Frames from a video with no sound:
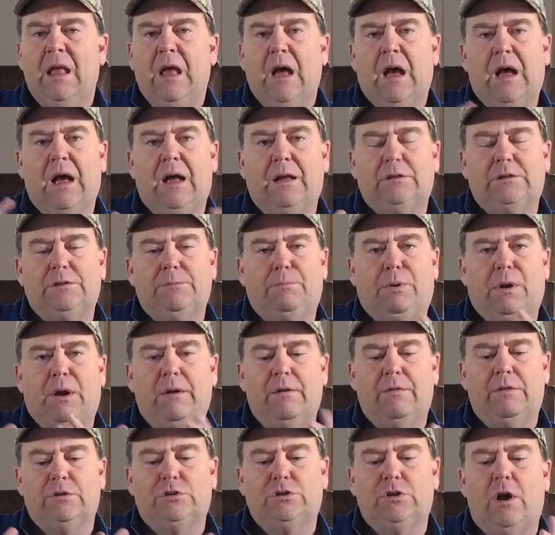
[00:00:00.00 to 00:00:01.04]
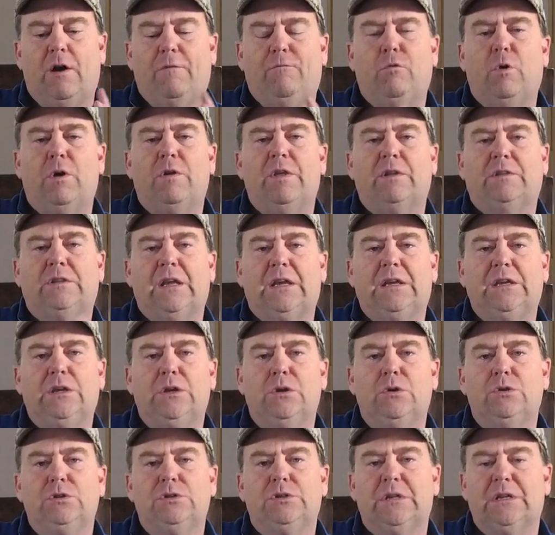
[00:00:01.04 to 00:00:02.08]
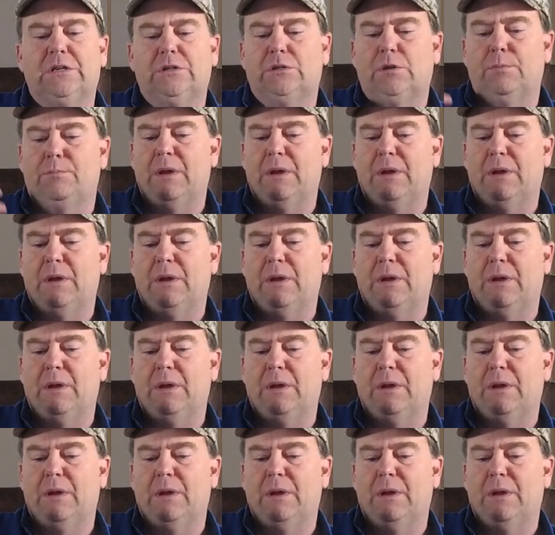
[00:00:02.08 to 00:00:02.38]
Uh, part of the software that they used is